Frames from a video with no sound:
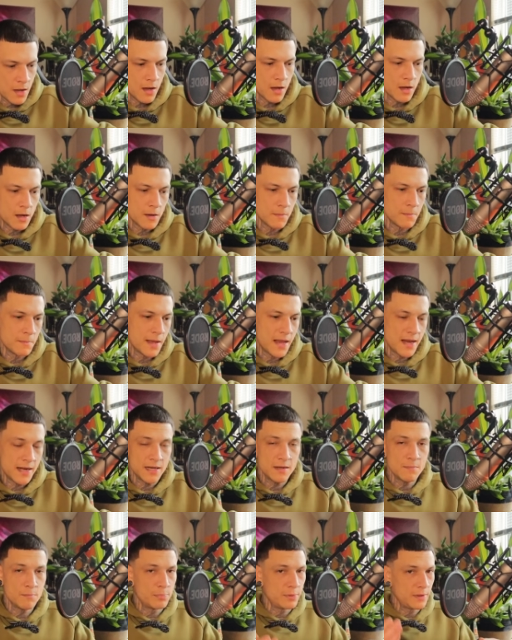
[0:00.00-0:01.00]

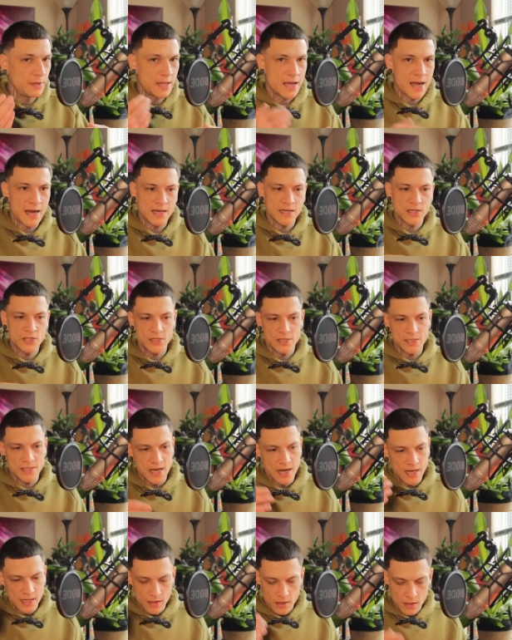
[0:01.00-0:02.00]
any blockages,
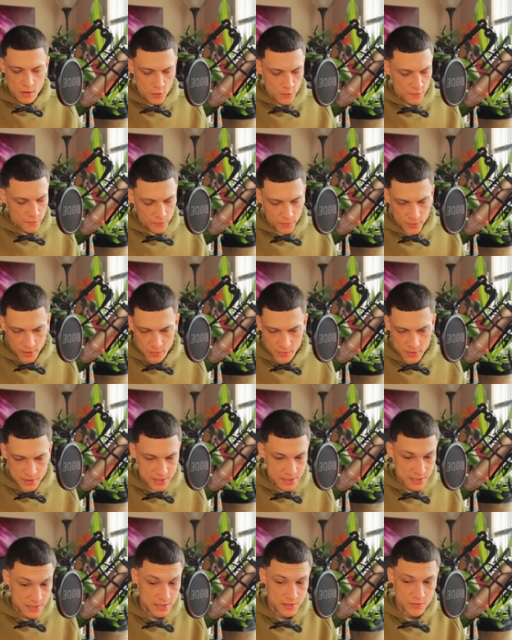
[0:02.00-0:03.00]
any lower
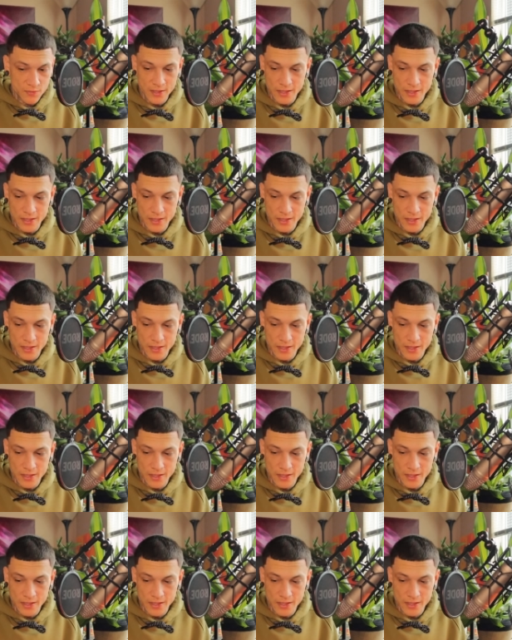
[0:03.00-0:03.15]
frequencies,